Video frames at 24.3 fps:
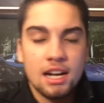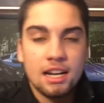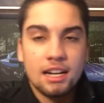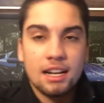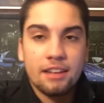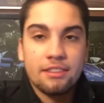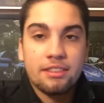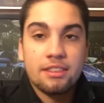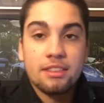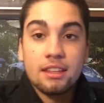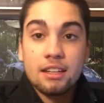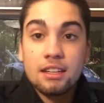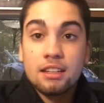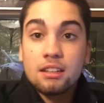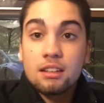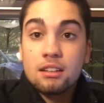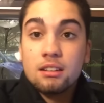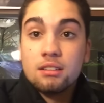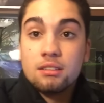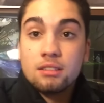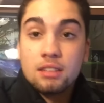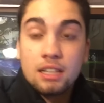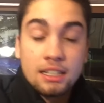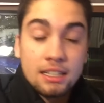And I think,
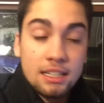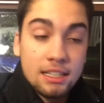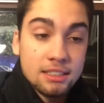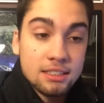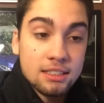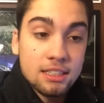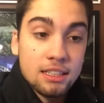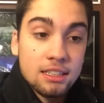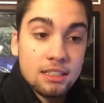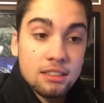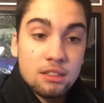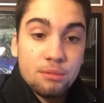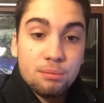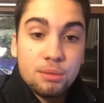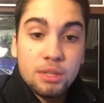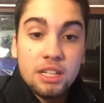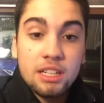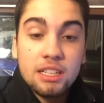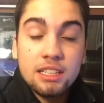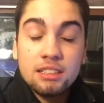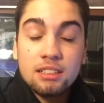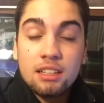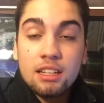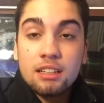like I said in the
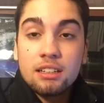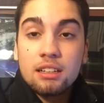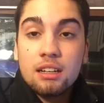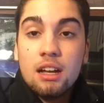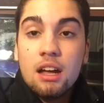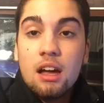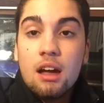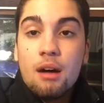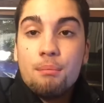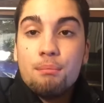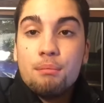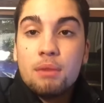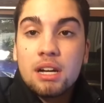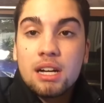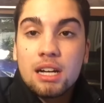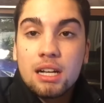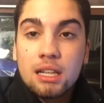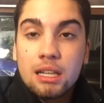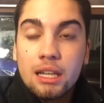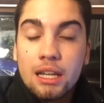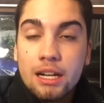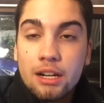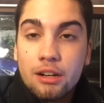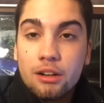beginning, like
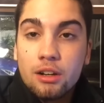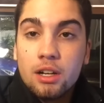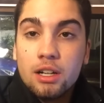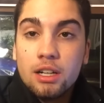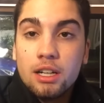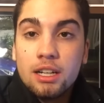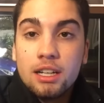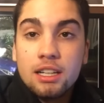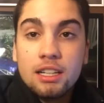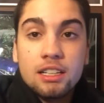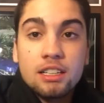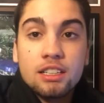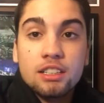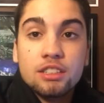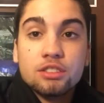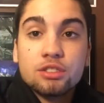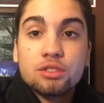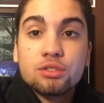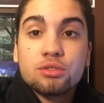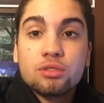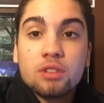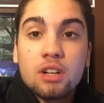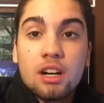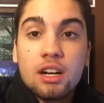McLaren
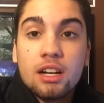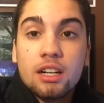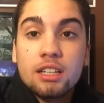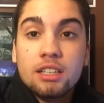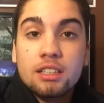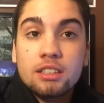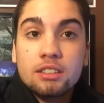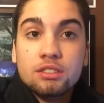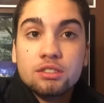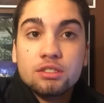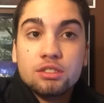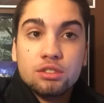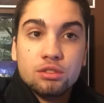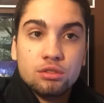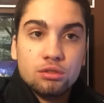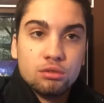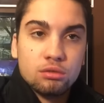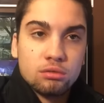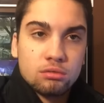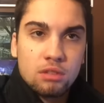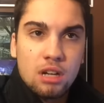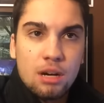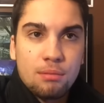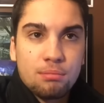is trying
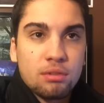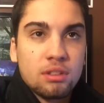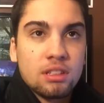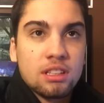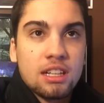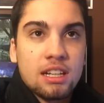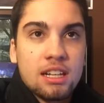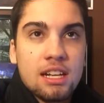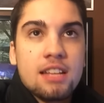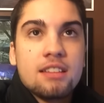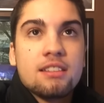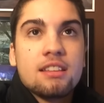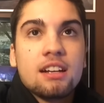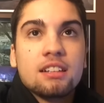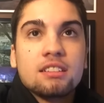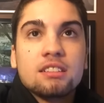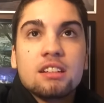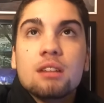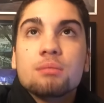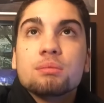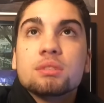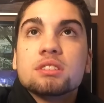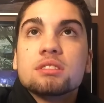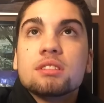to replicate that
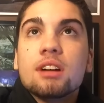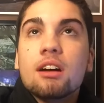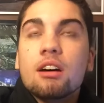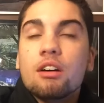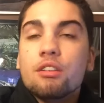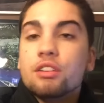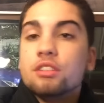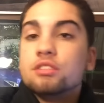type of style.